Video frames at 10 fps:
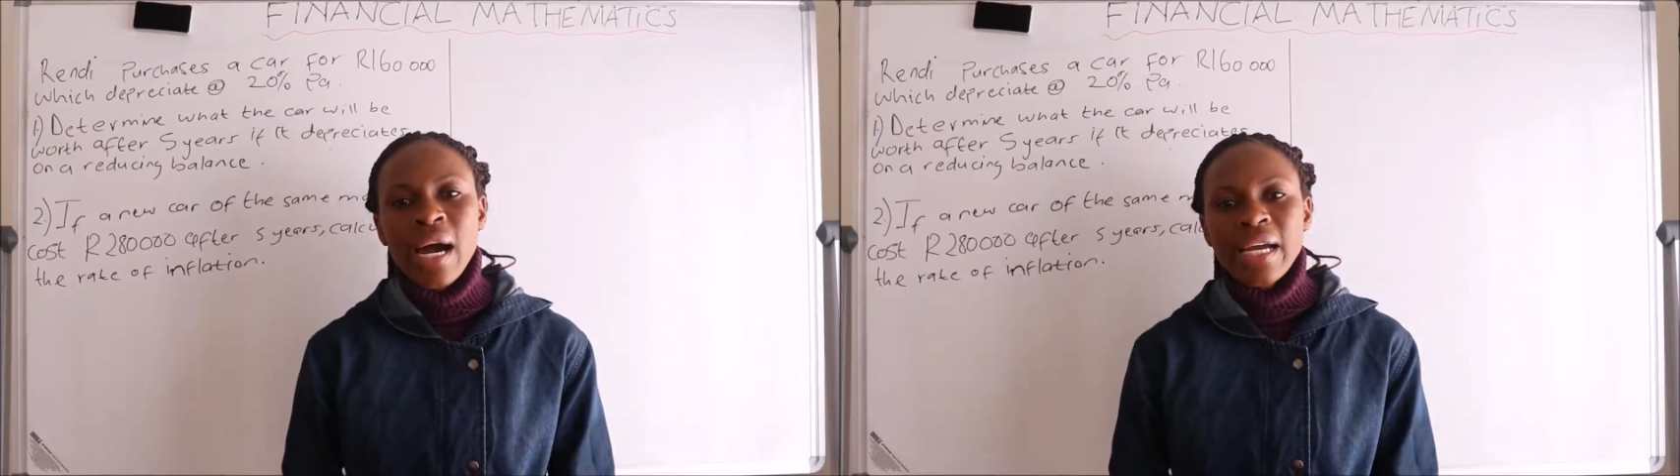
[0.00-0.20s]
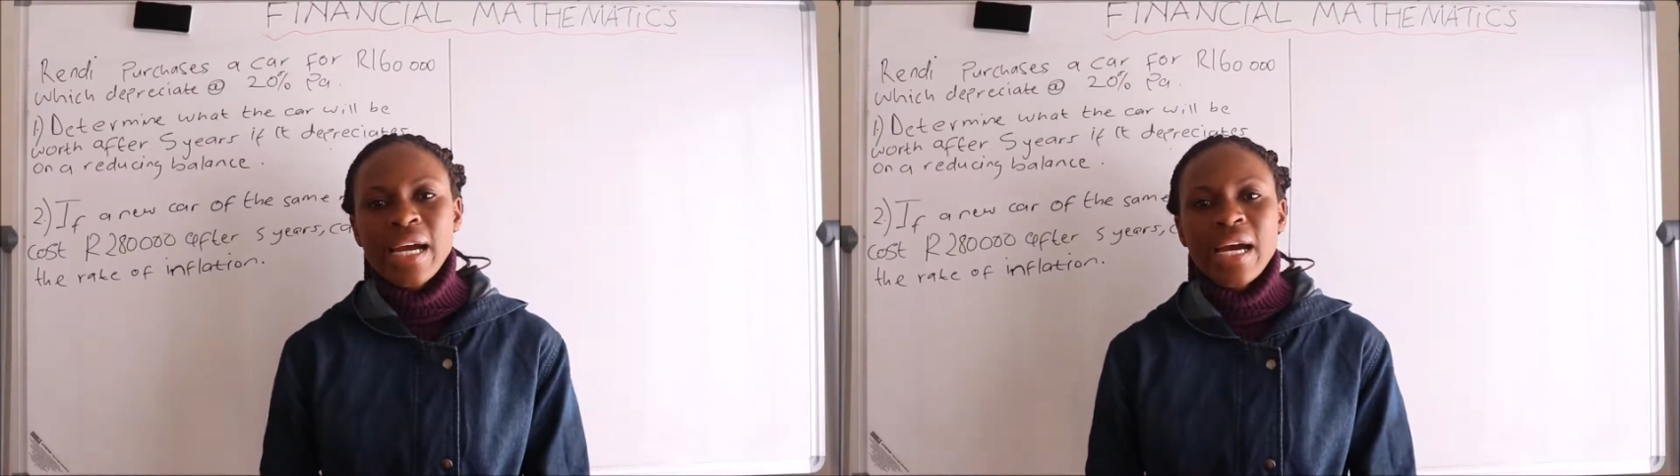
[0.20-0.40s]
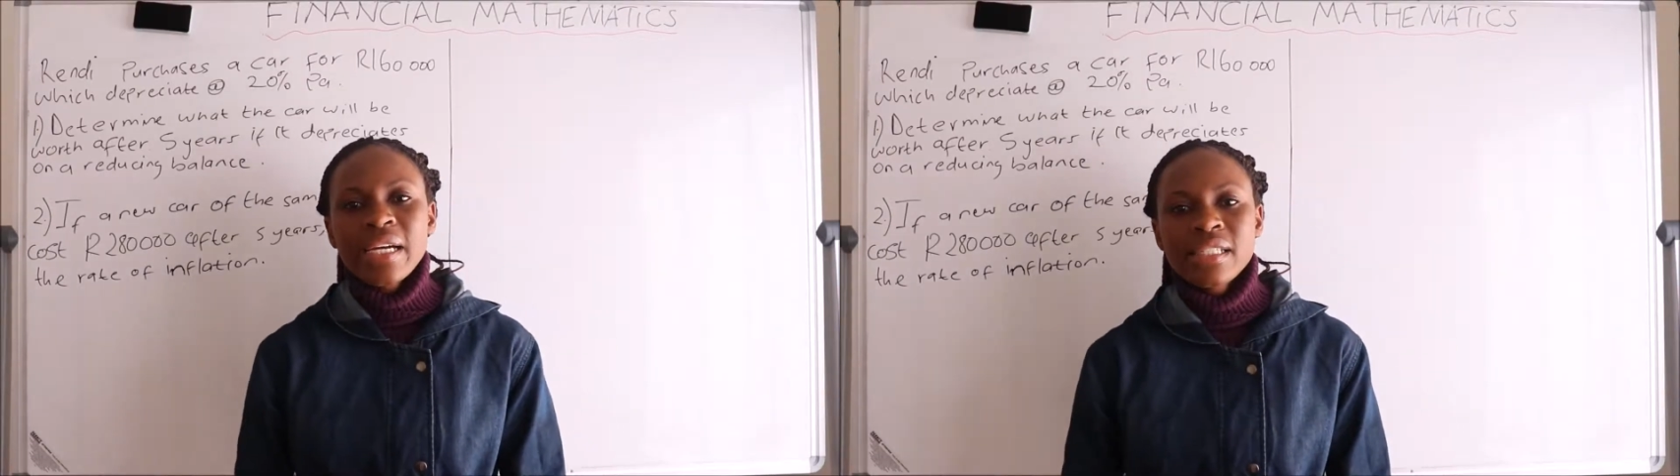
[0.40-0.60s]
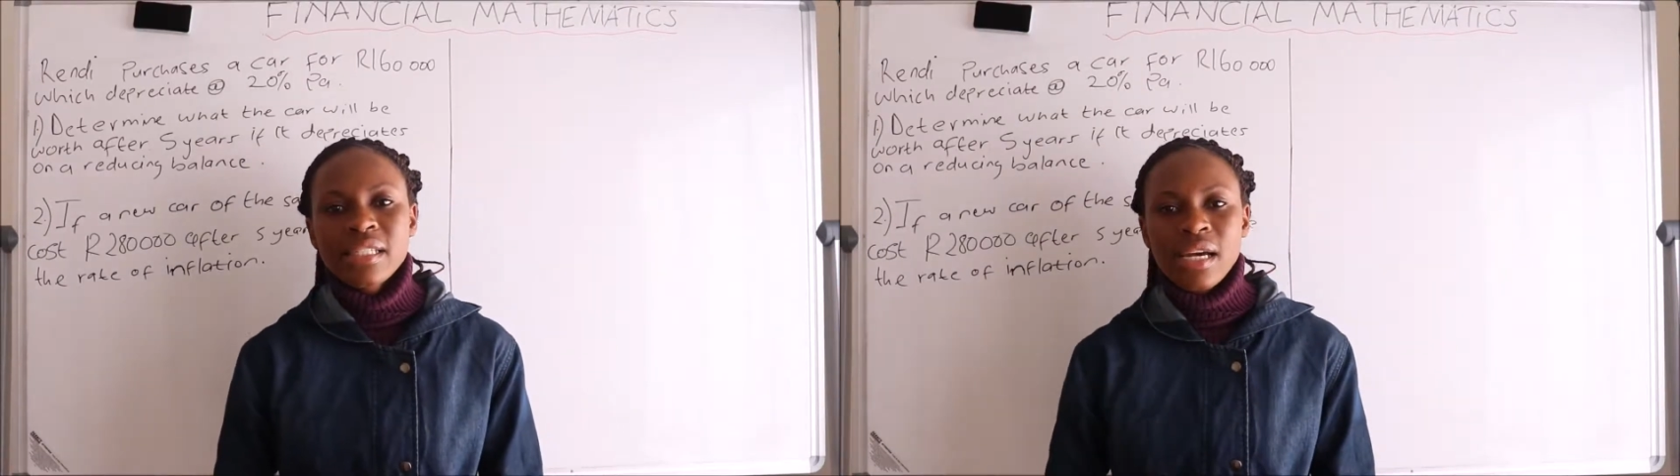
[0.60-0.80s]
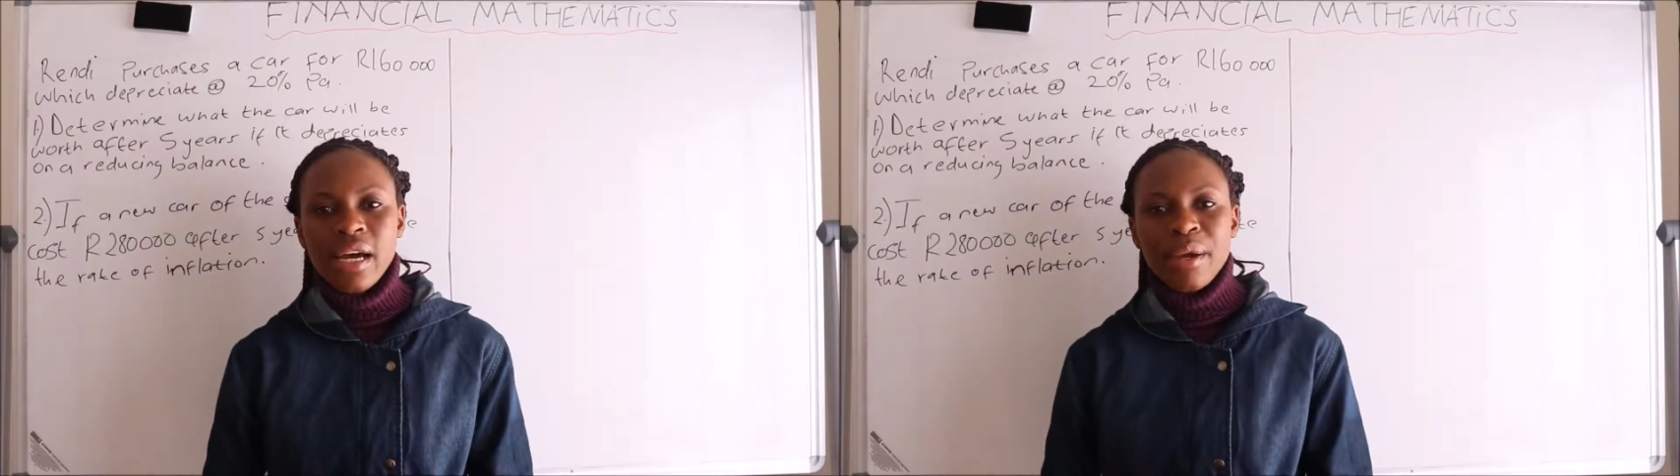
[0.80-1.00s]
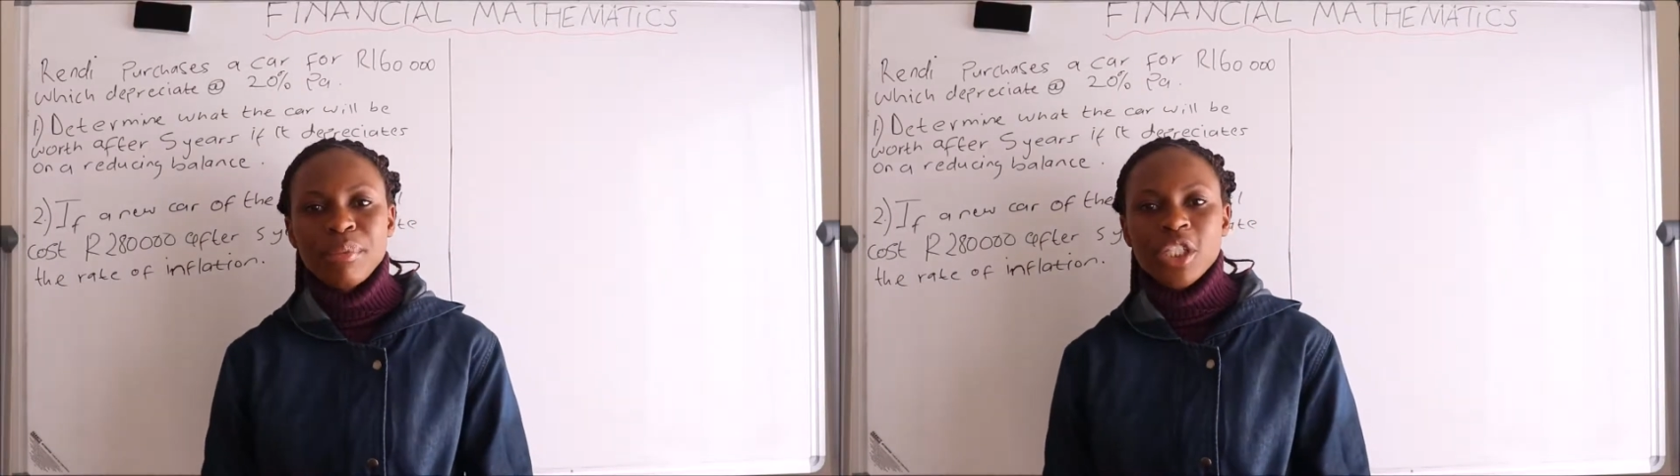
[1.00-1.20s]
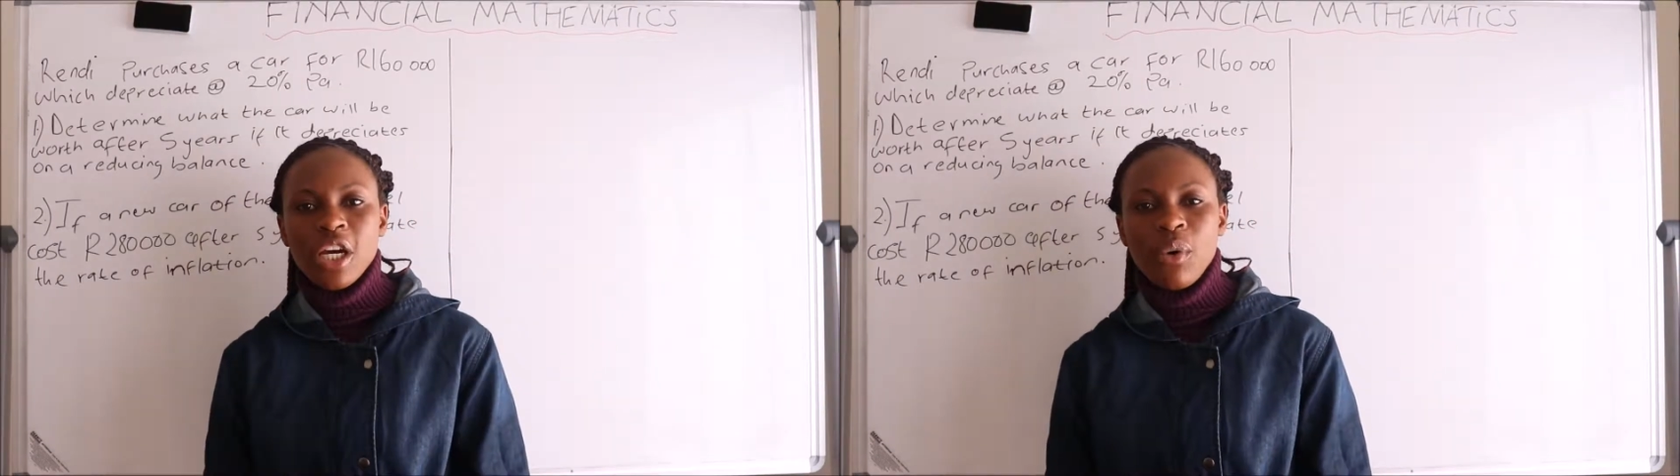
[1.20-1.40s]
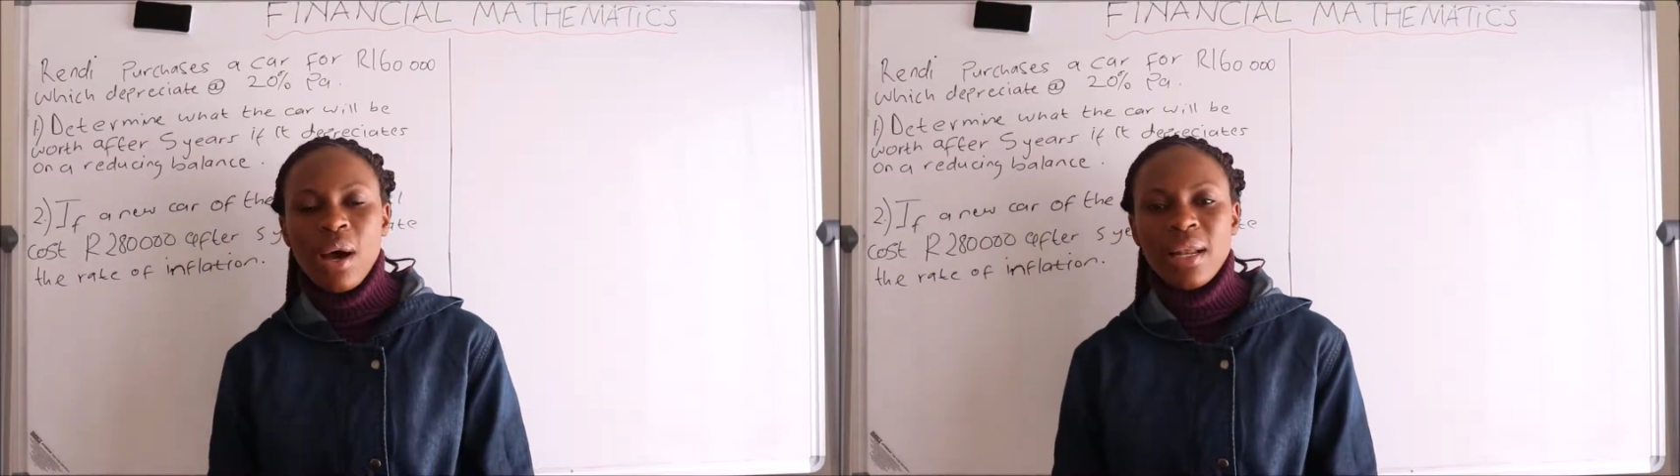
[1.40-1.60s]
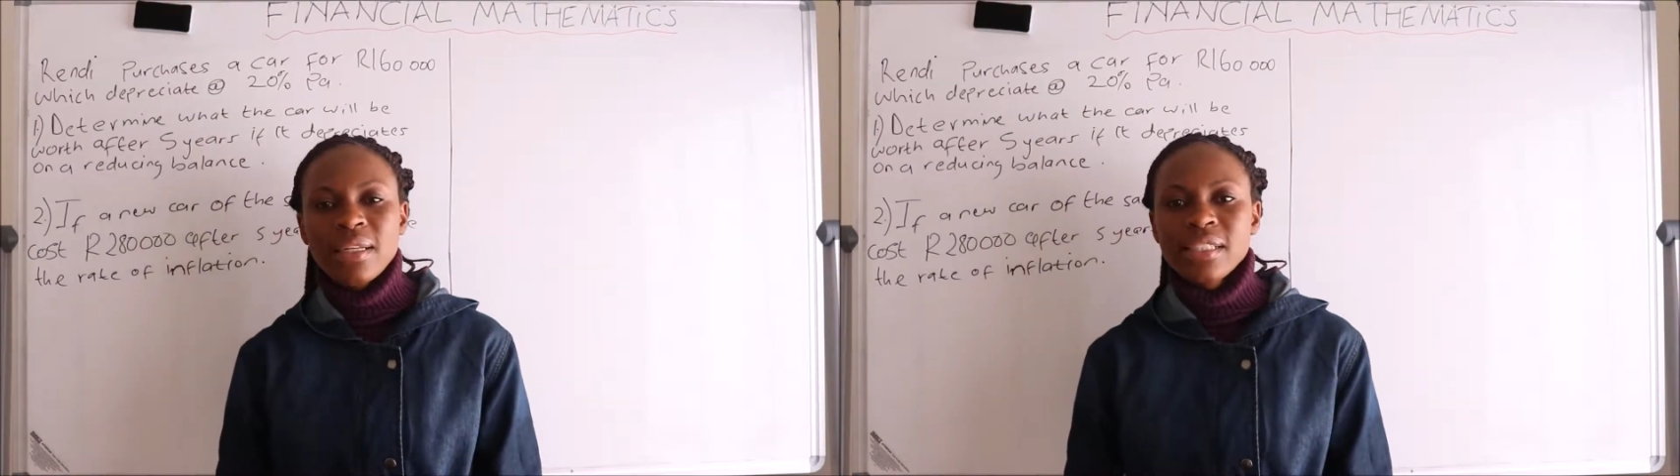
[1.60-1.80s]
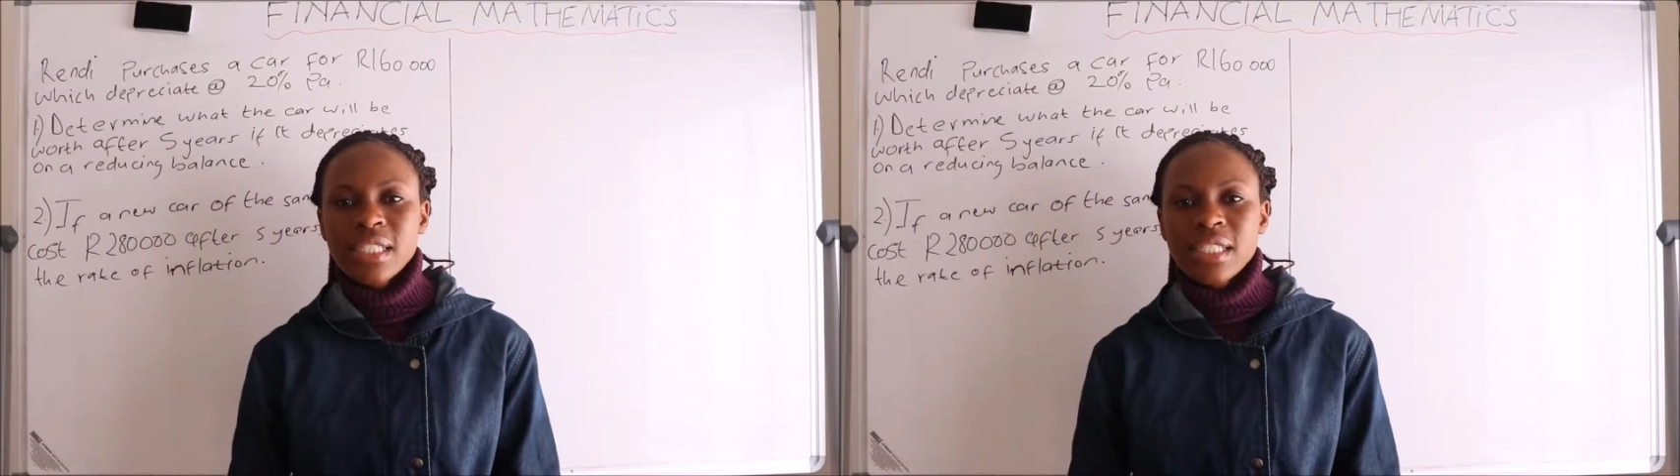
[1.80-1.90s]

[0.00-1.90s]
Hi guys, I am Muchakwa